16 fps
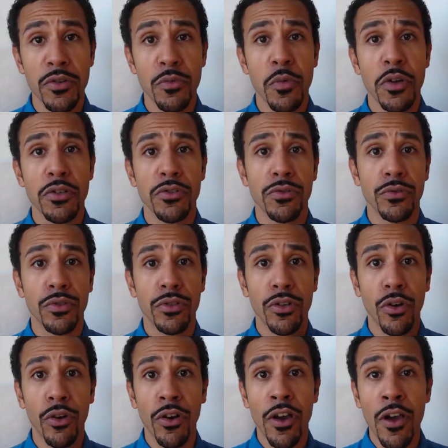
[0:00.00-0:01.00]
you want to
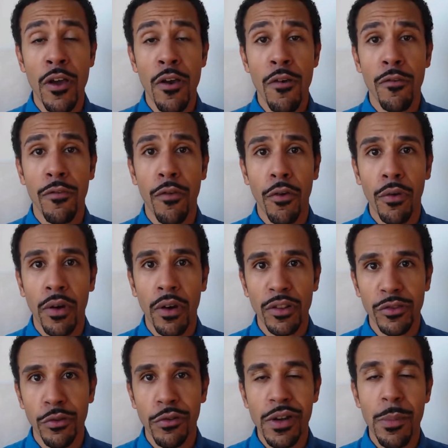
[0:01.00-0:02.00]
go for
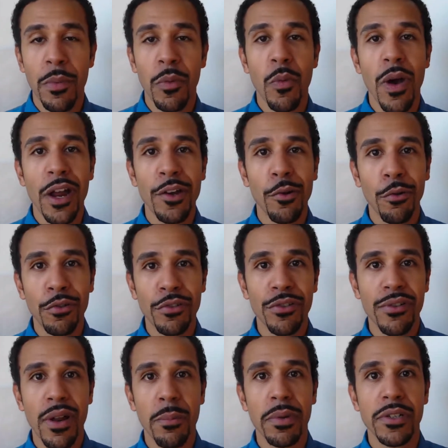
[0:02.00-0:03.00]
door number 1 or
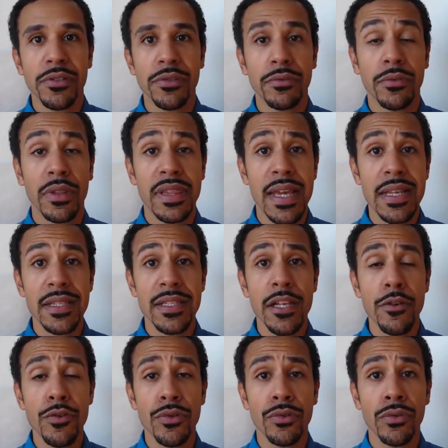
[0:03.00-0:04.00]
door number 2, that's
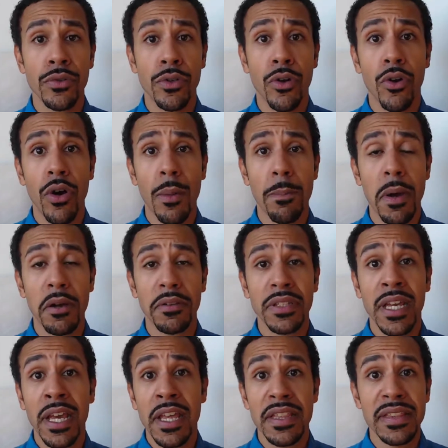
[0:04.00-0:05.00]
how you go
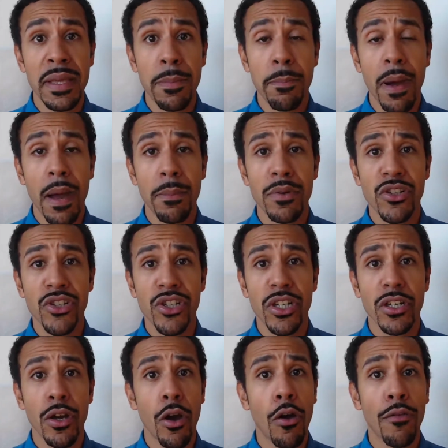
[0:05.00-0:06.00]
about the
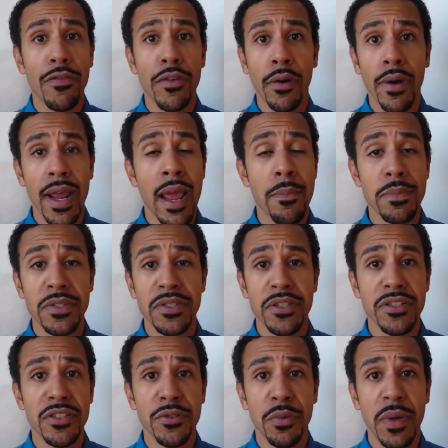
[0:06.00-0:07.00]
publishing of your
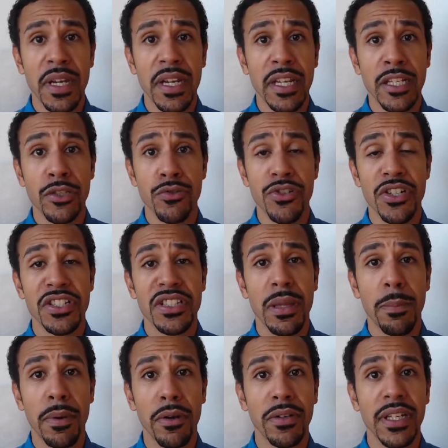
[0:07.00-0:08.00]
episodes. Really, you just
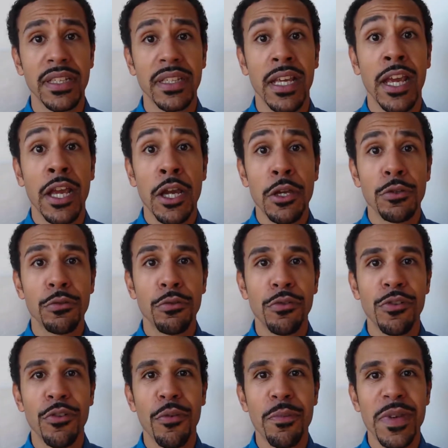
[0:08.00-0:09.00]
upload it
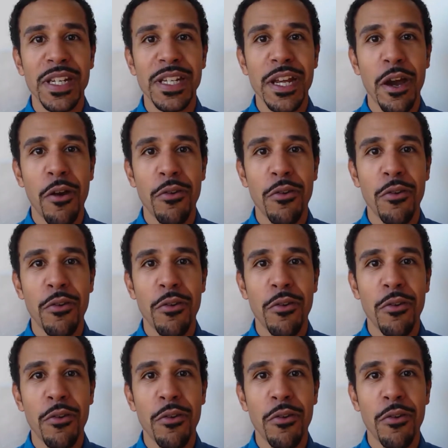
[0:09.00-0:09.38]
to your media